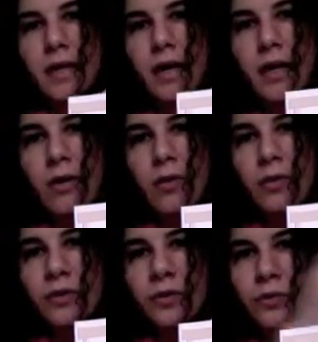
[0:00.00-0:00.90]

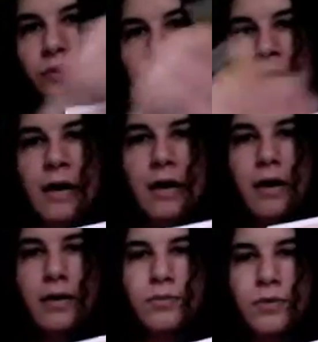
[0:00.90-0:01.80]
al-usuda
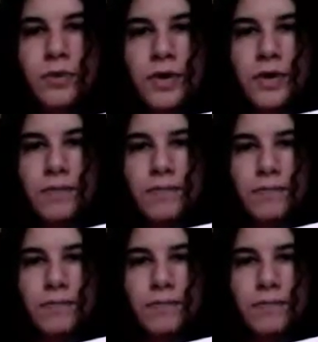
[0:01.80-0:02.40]
and wrote it.